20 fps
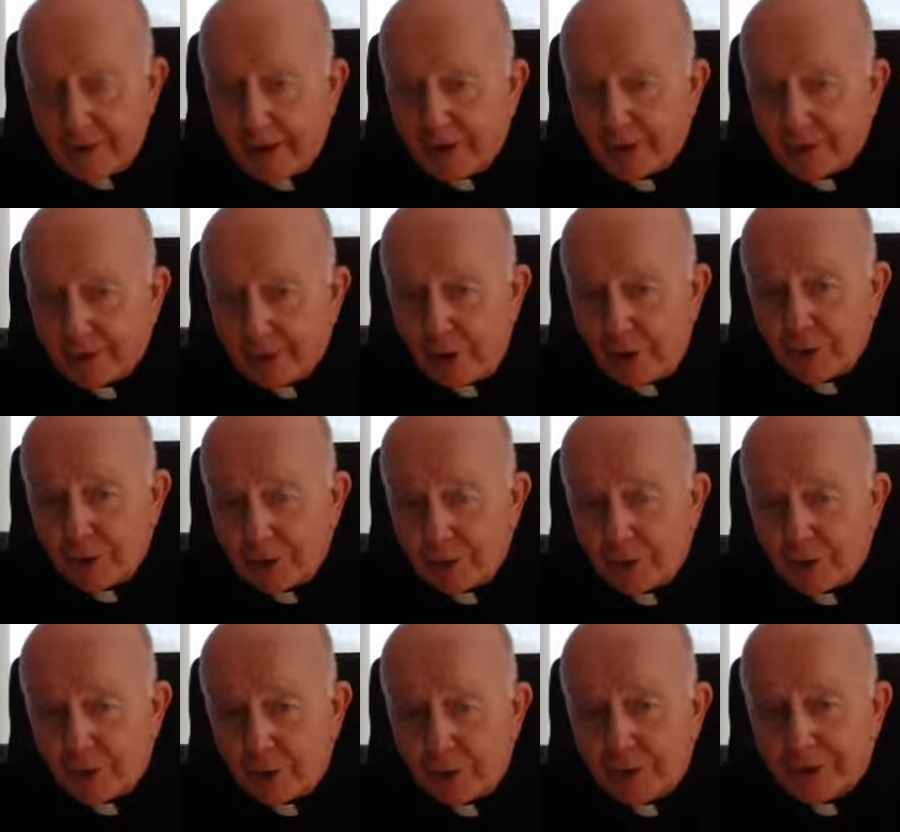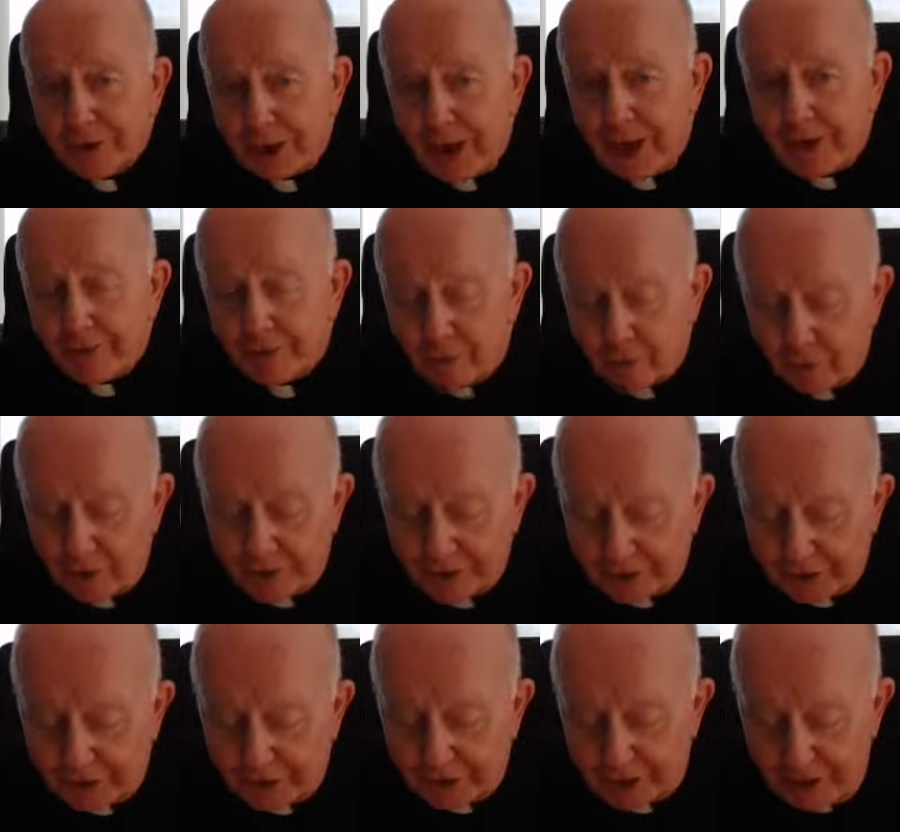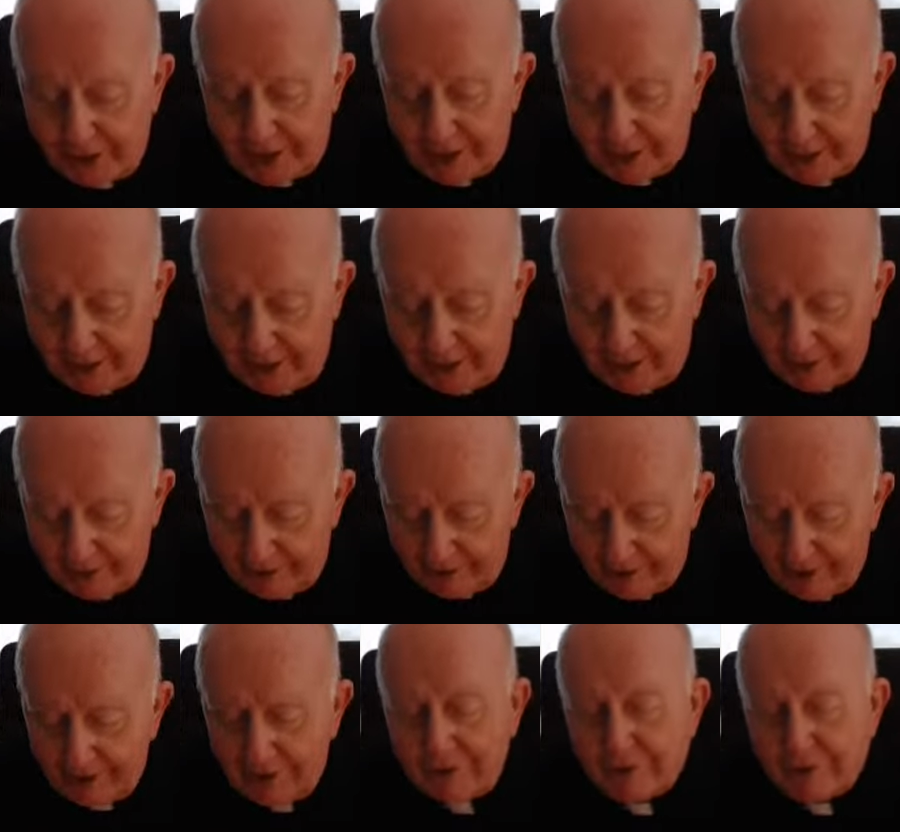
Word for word: And it's also a good time for us to thank God